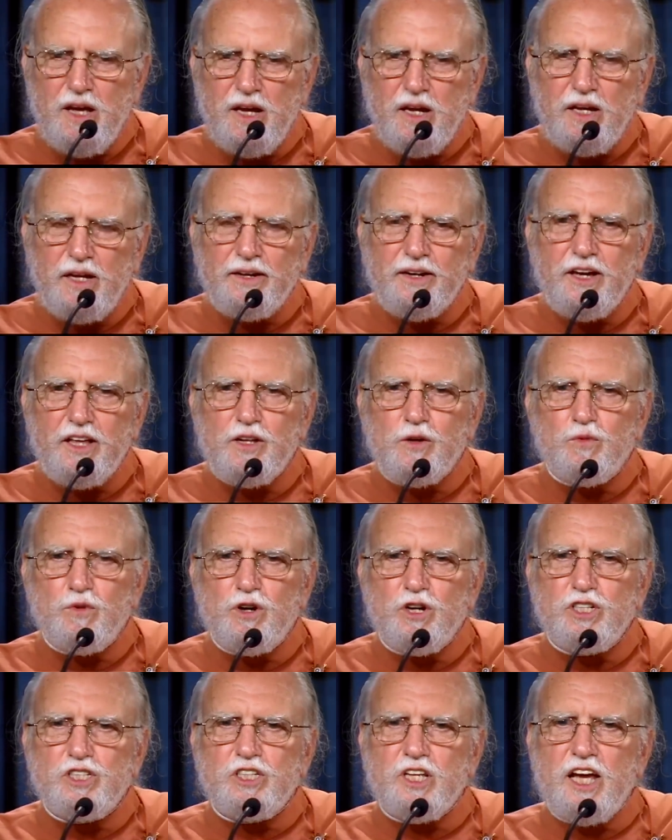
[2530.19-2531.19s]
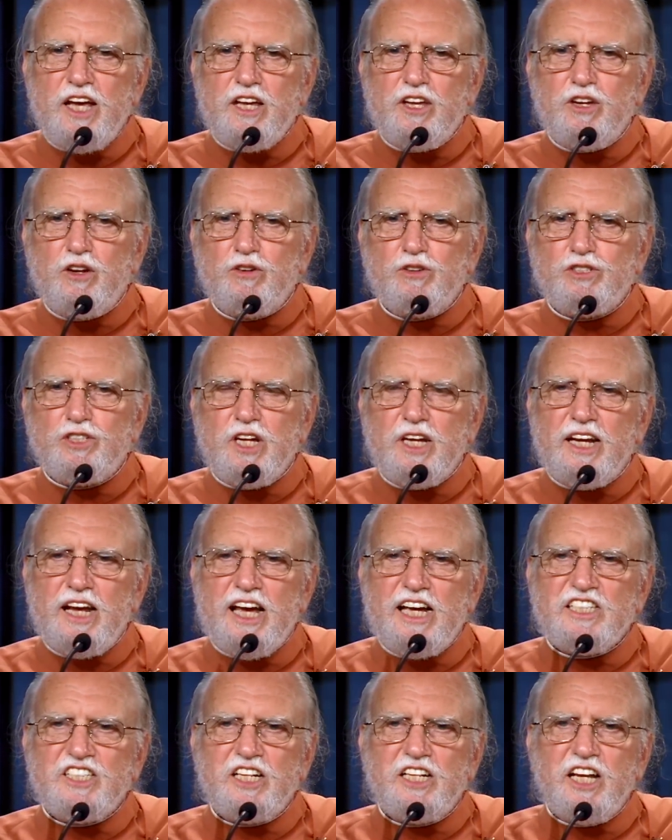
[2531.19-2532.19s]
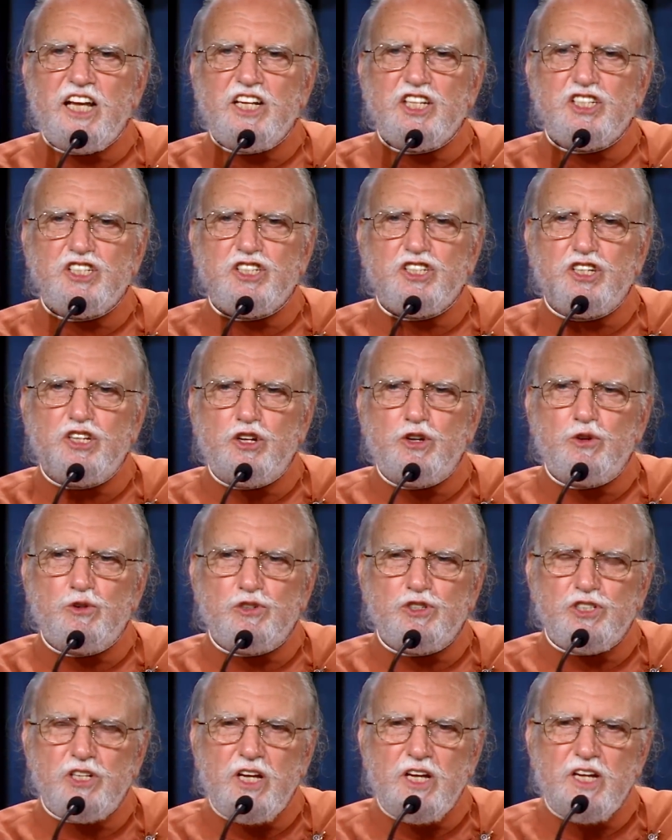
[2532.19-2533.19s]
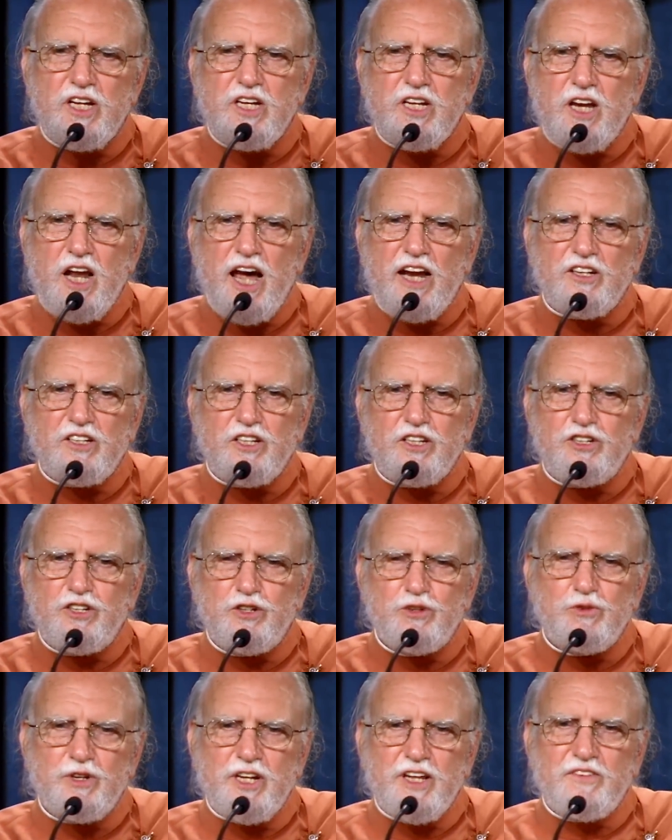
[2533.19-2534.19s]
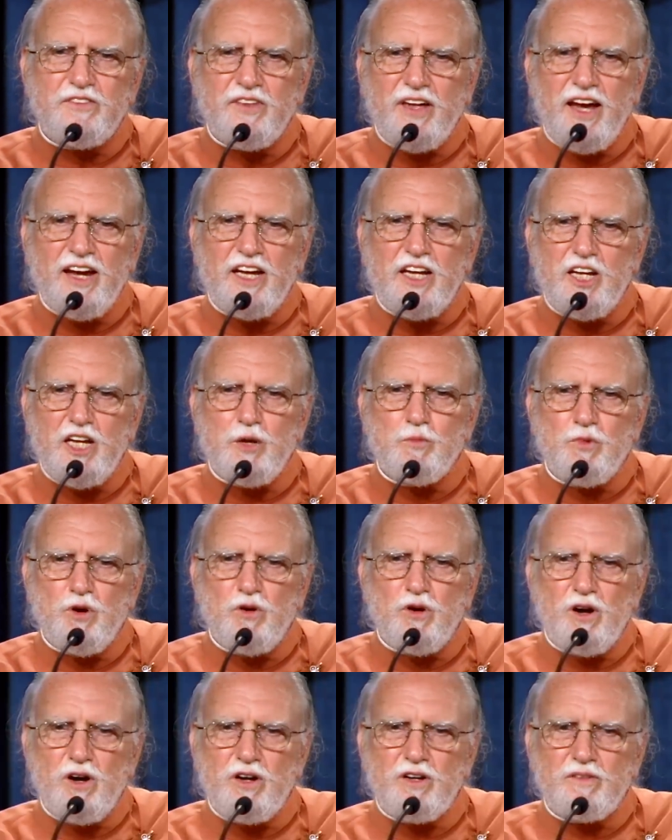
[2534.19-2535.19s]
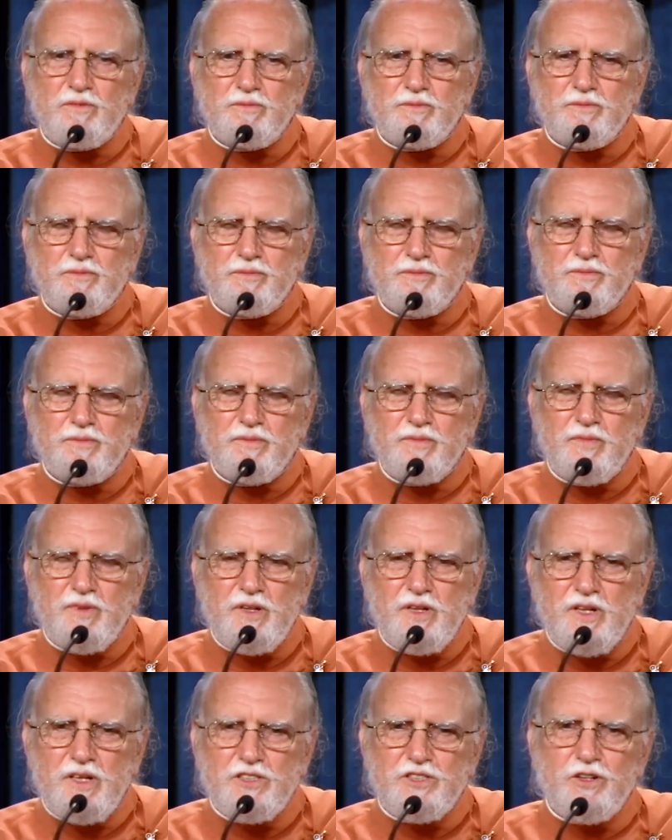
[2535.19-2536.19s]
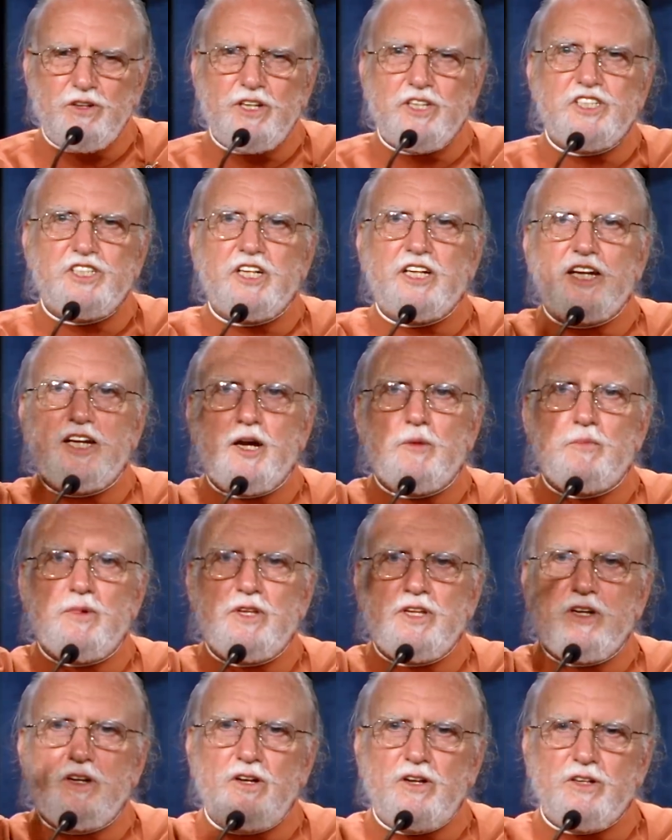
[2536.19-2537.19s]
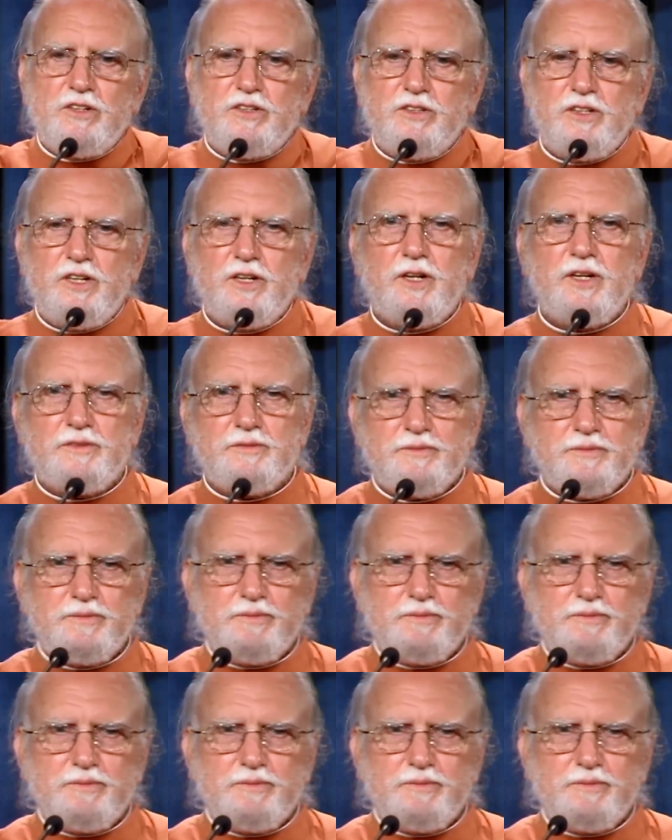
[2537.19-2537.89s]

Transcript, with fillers: In other words, they use it as an excuse not to do anything anymore. So they stick it up in the altar and,